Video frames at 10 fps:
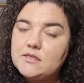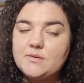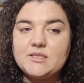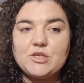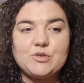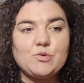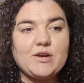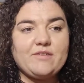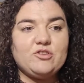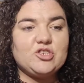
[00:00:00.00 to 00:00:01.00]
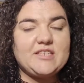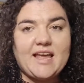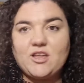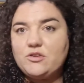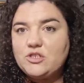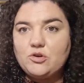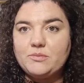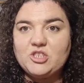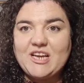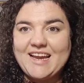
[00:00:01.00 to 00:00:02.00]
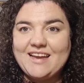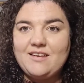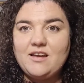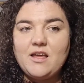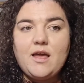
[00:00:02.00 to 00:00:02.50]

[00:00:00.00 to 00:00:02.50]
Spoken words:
So it's a good one if you're just getting used to your machine.